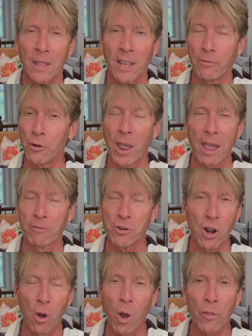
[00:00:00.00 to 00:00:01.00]
if you have
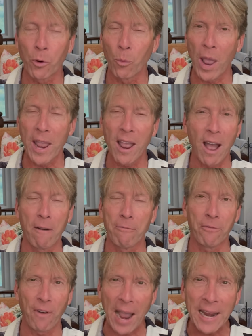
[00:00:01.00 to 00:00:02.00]
no other way of
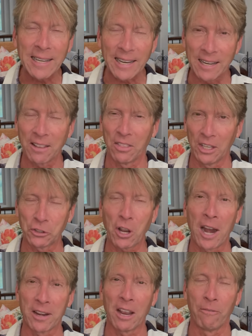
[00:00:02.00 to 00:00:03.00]
finding this
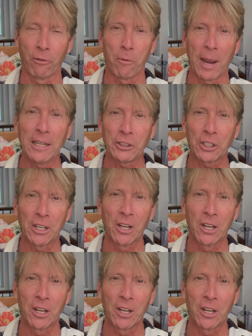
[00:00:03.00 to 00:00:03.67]
kind of information,